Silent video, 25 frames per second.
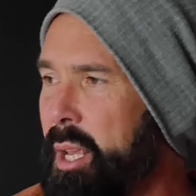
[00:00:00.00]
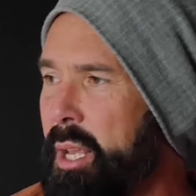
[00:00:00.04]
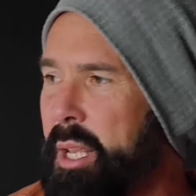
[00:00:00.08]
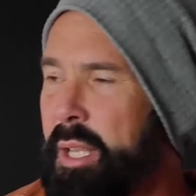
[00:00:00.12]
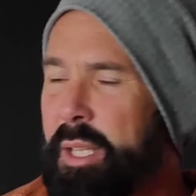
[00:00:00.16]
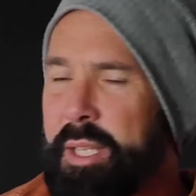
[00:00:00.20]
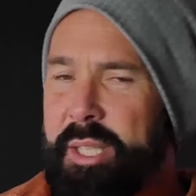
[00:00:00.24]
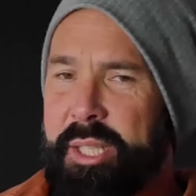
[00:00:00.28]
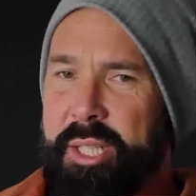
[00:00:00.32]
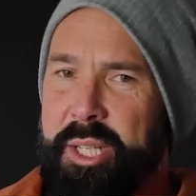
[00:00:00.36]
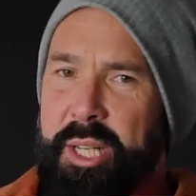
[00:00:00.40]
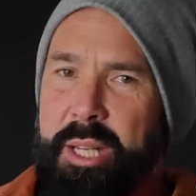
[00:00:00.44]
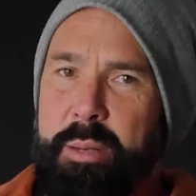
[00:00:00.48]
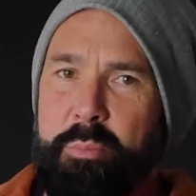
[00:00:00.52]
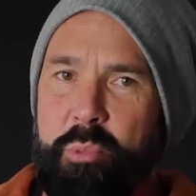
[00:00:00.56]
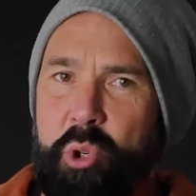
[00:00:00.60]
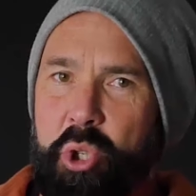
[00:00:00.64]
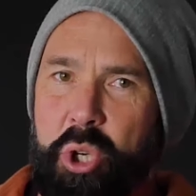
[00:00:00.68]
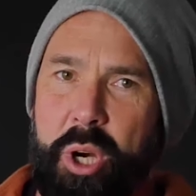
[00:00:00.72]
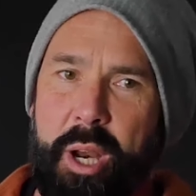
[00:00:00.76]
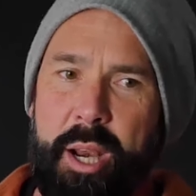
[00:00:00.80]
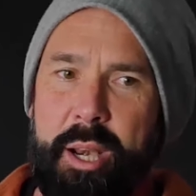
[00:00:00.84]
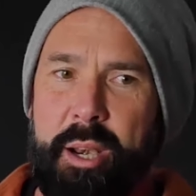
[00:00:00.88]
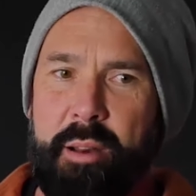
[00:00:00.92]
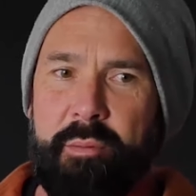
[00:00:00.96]
steam
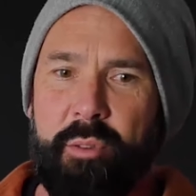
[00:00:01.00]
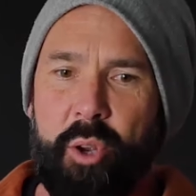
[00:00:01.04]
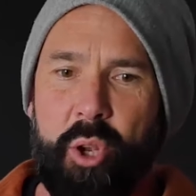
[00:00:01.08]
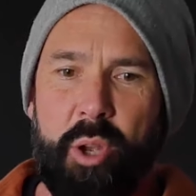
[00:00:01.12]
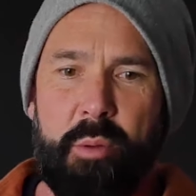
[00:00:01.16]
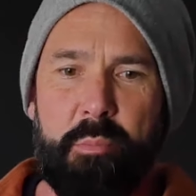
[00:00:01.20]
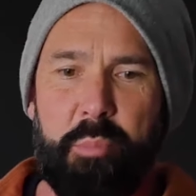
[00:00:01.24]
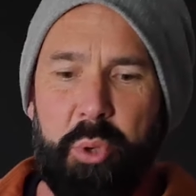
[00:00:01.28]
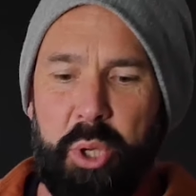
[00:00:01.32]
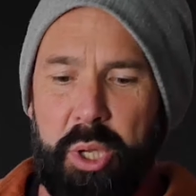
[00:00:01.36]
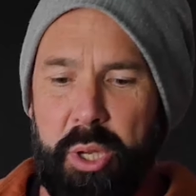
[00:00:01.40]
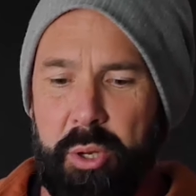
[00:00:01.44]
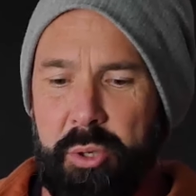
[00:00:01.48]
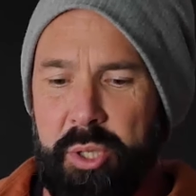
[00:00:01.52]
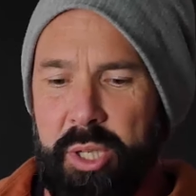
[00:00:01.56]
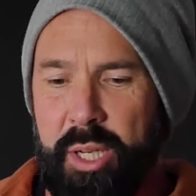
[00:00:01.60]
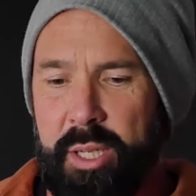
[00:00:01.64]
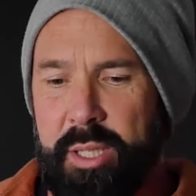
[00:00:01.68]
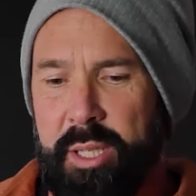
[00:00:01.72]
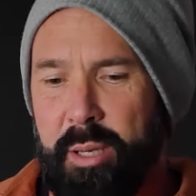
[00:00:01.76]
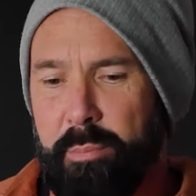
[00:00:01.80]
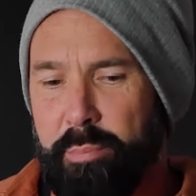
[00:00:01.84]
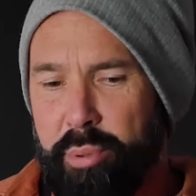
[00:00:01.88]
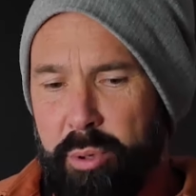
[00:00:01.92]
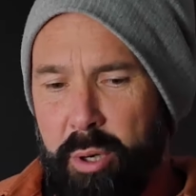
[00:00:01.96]
train of a computer
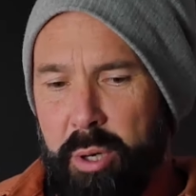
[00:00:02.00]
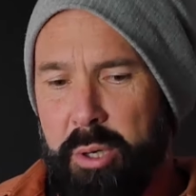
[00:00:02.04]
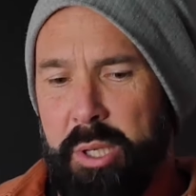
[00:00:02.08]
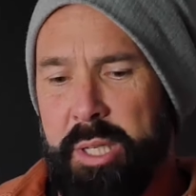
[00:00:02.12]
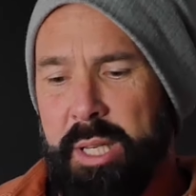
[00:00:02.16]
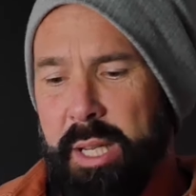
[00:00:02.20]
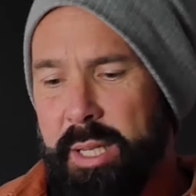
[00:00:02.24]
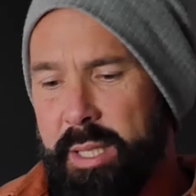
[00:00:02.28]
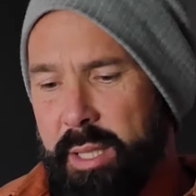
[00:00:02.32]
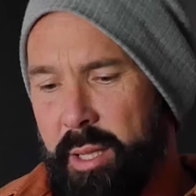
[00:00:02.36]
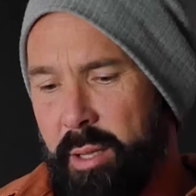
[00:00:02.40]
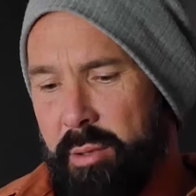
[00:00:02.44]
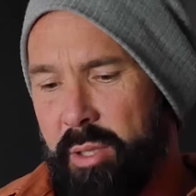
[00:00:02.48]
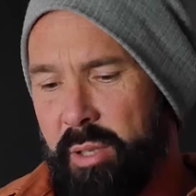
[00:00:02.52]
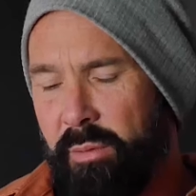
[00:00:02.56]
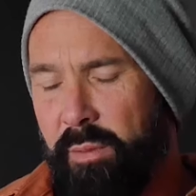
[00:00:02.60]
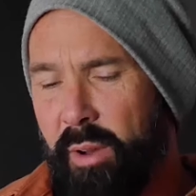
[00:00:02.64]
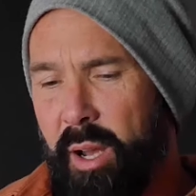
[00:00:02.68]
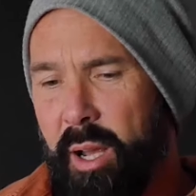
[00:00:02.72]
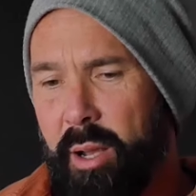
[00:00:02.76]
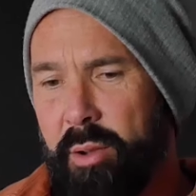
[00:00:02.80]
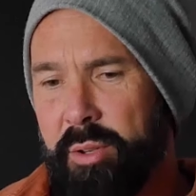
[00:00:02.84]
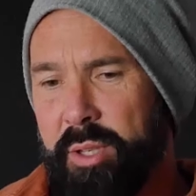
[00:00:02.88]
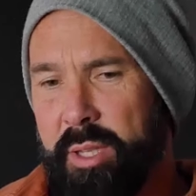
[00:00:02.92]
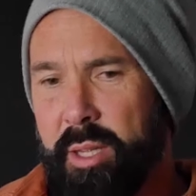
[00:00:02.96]
to process those
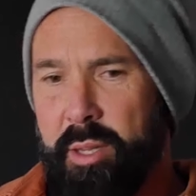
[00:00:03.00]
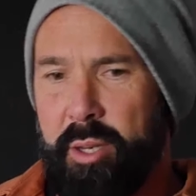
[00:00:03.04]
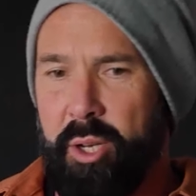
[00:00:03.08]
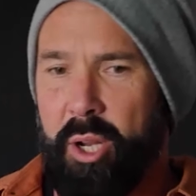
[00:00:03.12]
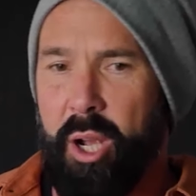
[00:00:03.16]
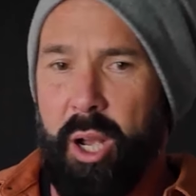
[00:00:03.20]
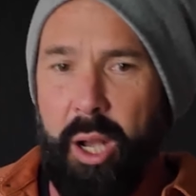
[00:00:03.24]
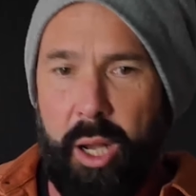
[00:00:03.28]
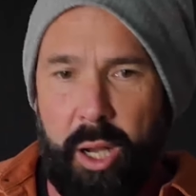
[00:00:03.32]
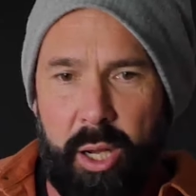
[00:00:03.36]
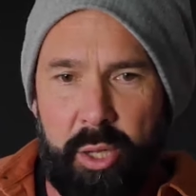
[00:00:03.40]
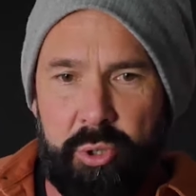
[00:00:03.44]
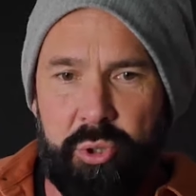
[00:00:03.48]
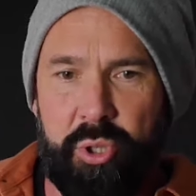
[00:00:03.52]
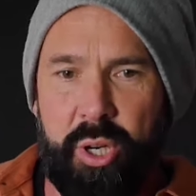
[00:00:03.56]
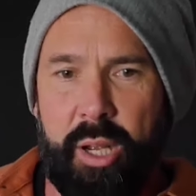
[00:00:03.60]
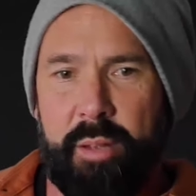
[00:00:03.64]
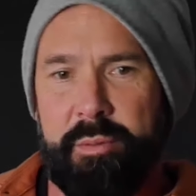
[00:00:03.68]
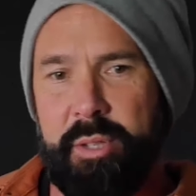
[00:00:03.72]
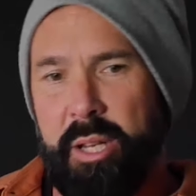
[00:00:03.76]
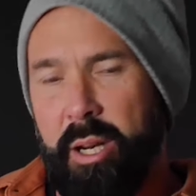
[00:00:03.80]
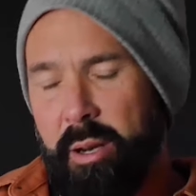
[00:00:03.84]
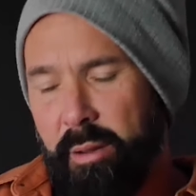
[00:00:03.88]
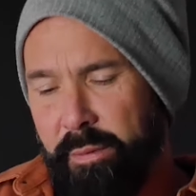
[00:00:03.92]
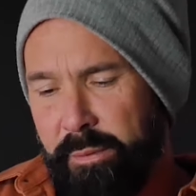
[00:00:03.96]
files, and then your hard
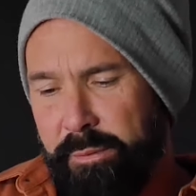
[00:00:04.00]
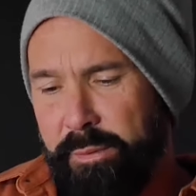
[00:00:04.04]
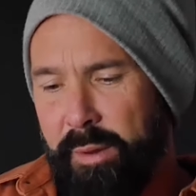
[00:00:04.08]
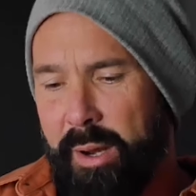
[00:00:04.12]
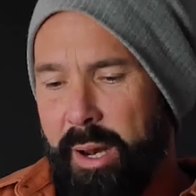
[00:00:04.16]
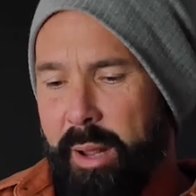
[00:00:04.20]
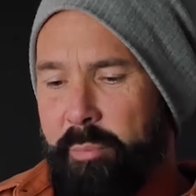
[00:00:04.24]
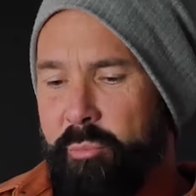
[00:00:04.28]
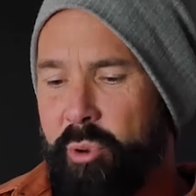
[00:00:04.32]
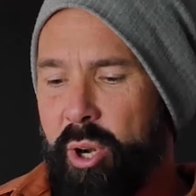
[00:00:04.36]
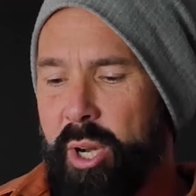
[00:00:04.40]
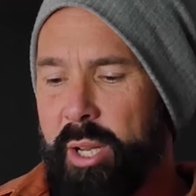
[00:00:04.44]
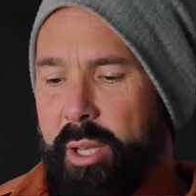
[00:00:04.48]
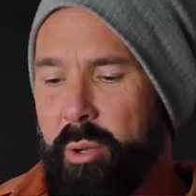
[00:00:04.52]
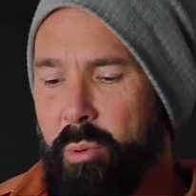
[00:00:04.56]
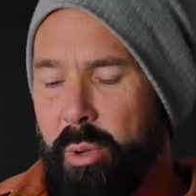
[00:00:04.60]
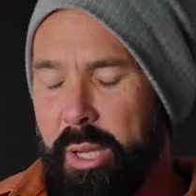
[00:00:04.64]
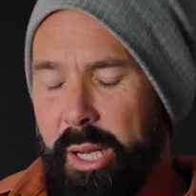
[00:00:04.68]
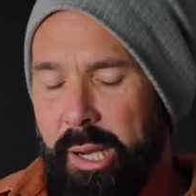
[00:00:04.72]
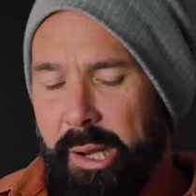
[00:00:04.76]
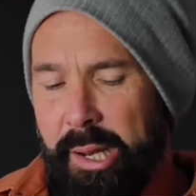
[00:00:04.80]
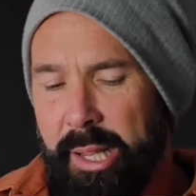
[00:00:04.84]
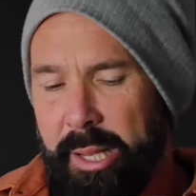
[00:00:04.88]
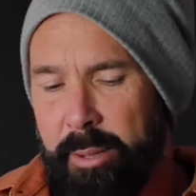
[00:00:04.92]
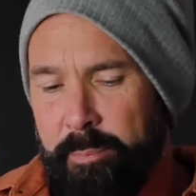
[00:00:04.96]
drives are going to fill up really
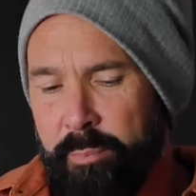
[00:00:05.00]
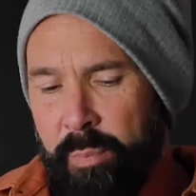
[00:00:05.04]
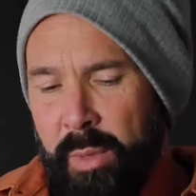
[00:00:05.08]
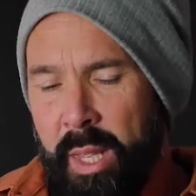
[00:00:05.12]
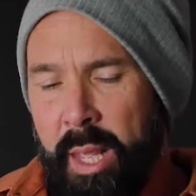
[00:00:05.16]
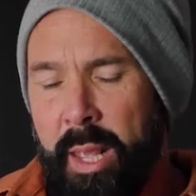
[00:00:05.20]
quickly,